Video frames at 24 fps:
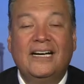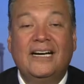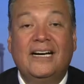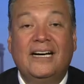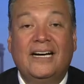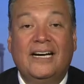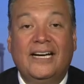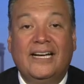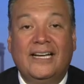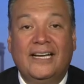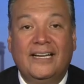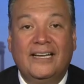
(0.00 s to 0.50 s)

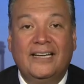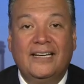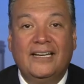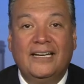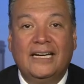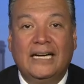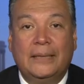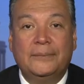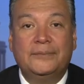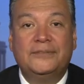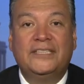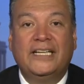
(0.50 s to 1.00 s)
Hi,
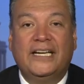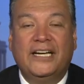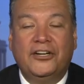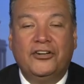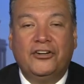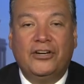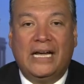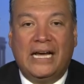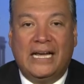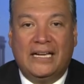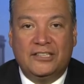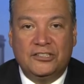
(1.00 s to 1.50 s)
I'm
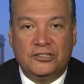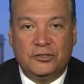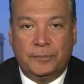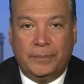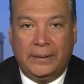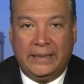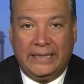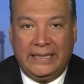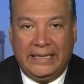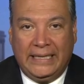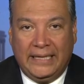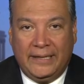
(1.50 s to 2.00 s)
Senator Alex
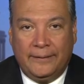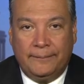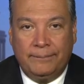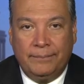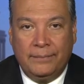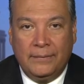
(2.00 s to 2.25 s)
Padilla,